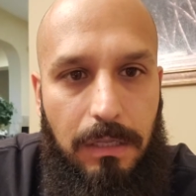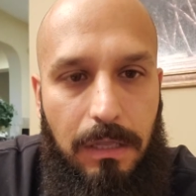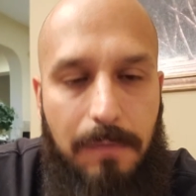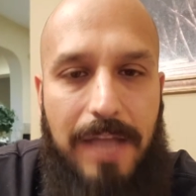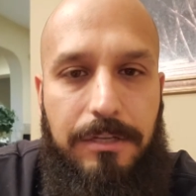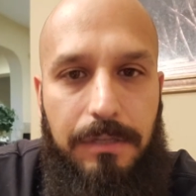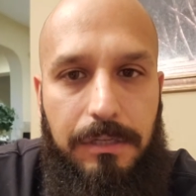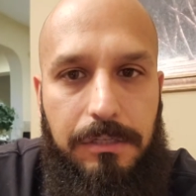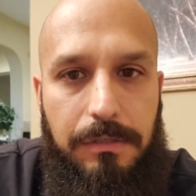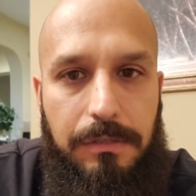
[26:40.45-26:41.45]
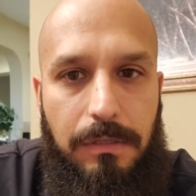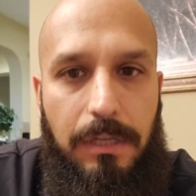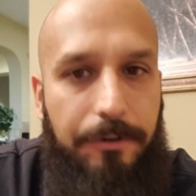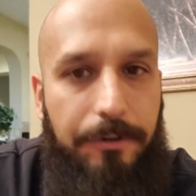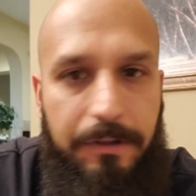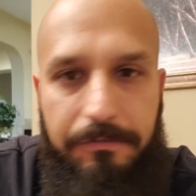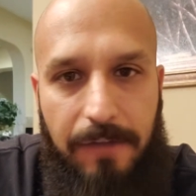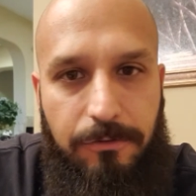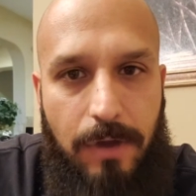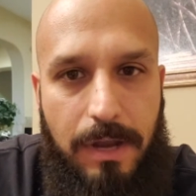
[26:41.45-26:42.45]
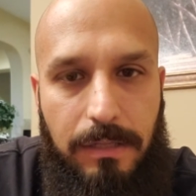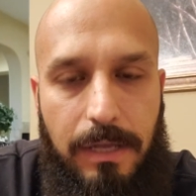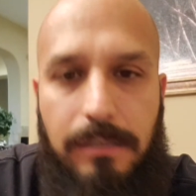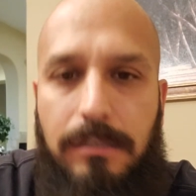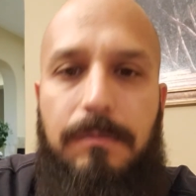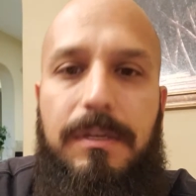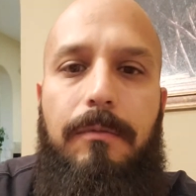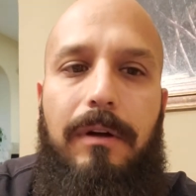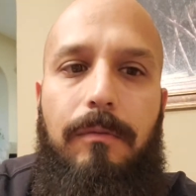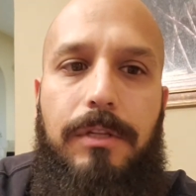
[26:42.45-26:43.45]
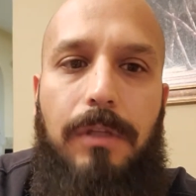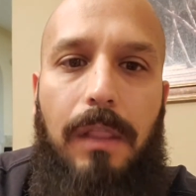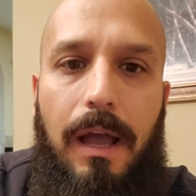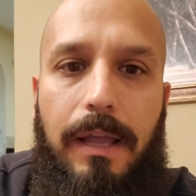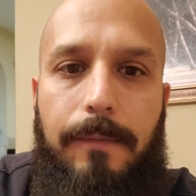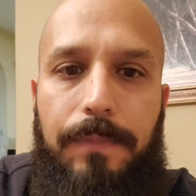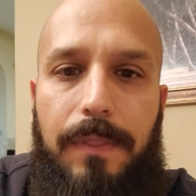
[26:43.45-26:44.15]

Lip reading: Imagine this. In 35 trading days, sometime around mid-July,